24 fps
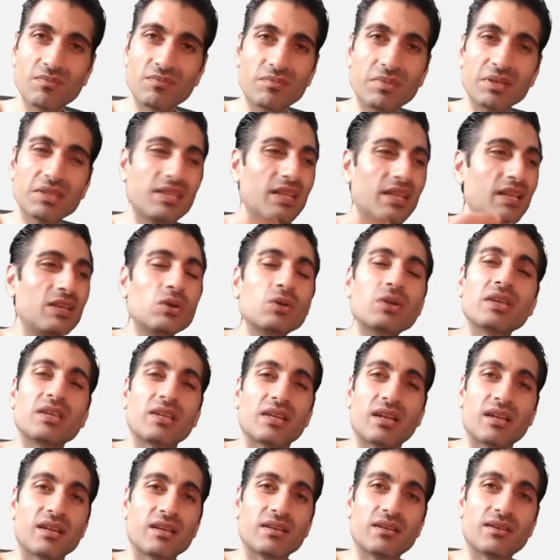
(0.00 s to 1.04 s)
But they're looking
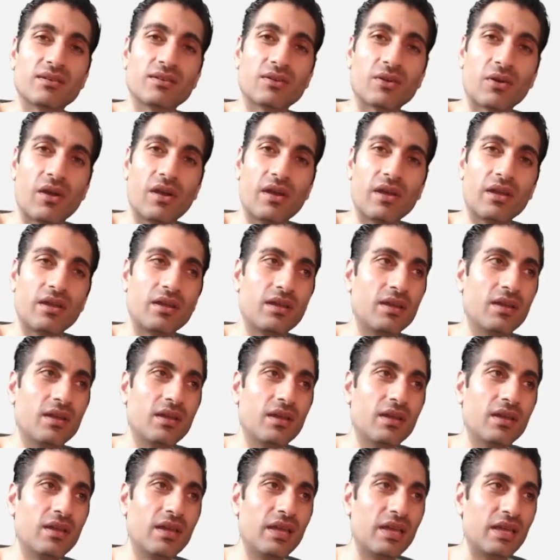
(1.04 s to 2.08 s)
at it, all right?
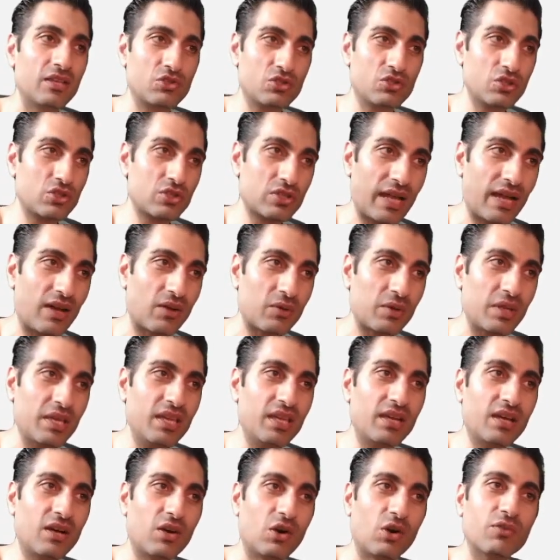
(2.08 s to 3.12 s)
It's just down
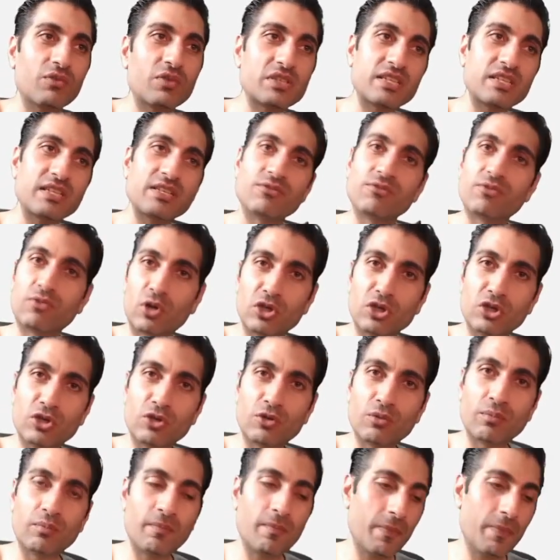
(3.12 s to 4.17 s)
here, obviously
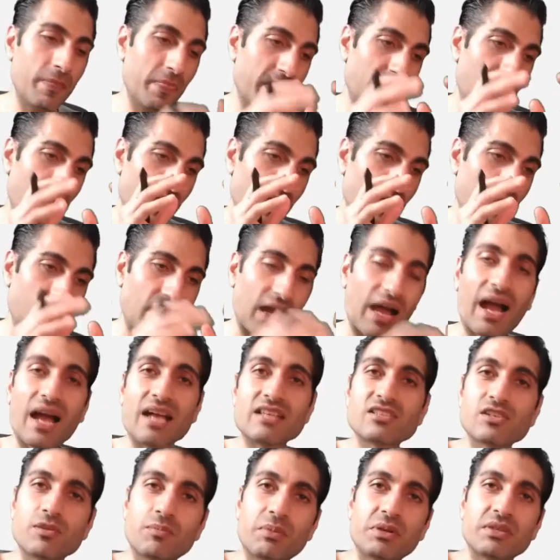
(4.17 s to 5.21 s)
volume
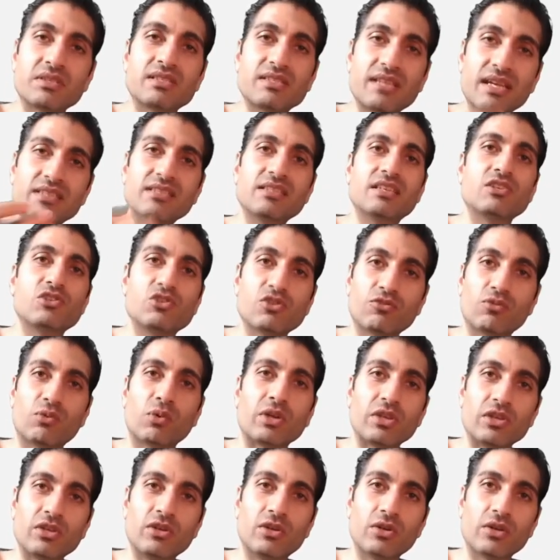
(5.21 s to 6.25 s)
as a percentage of
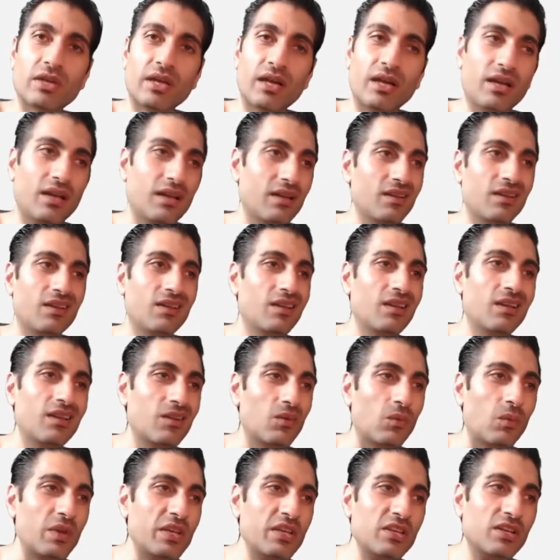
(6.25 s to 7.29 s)
what you look at.
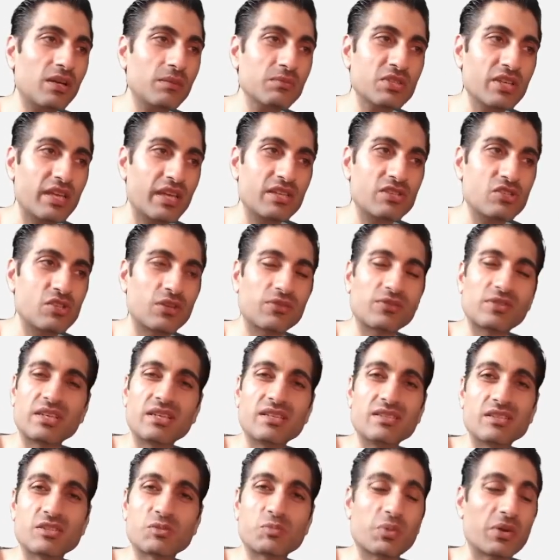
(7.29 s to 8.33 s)
When you come to
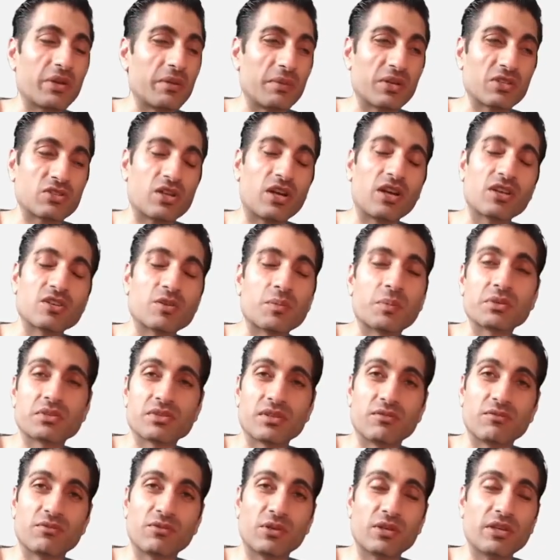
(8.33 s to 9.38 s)
HFTs, it's pretty much
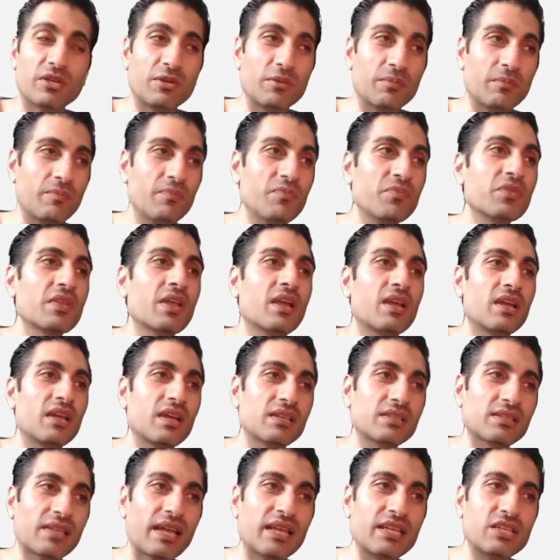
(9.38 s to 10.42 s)
100% volume.
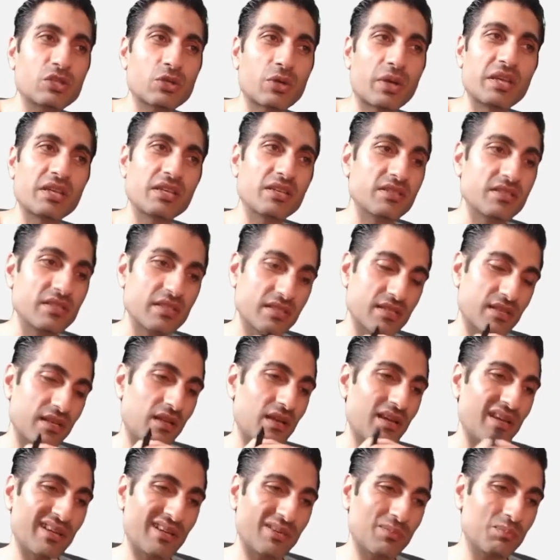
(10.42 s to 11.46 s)
Day traders is
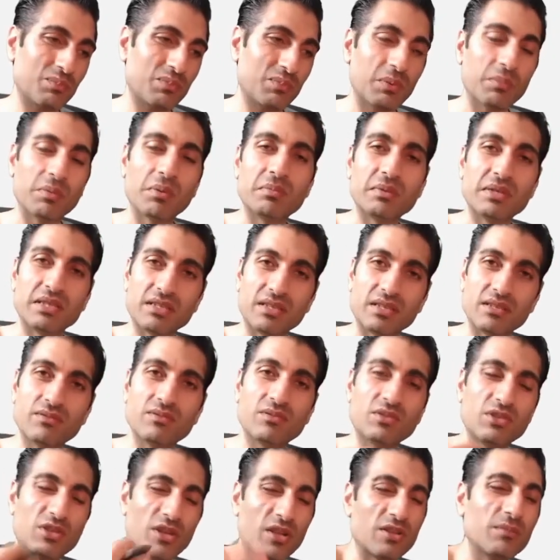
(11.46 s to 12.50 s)
like probably,
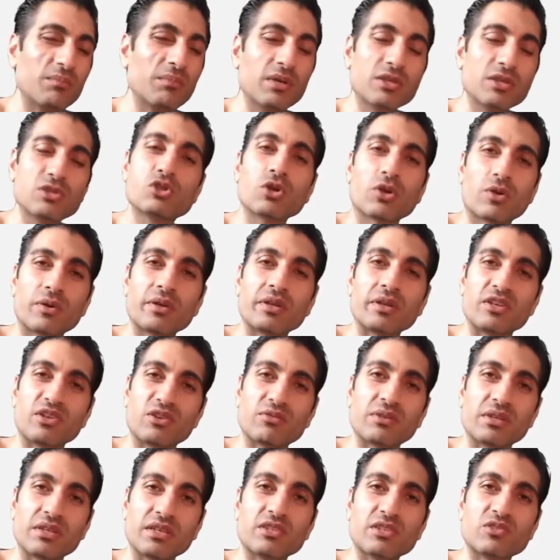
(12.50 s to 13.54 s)
the majority
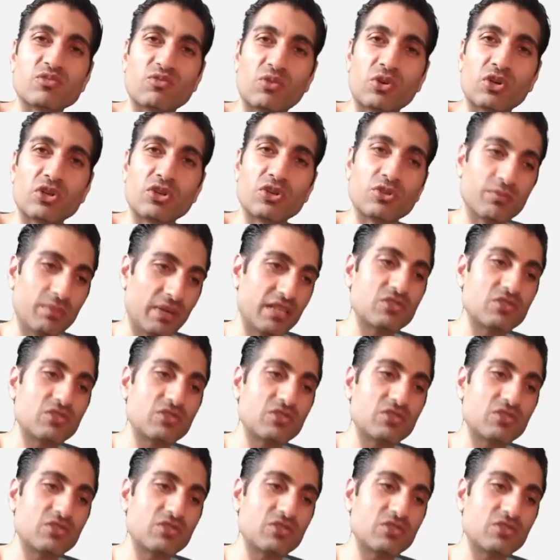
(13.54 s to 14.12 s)
of it is volume.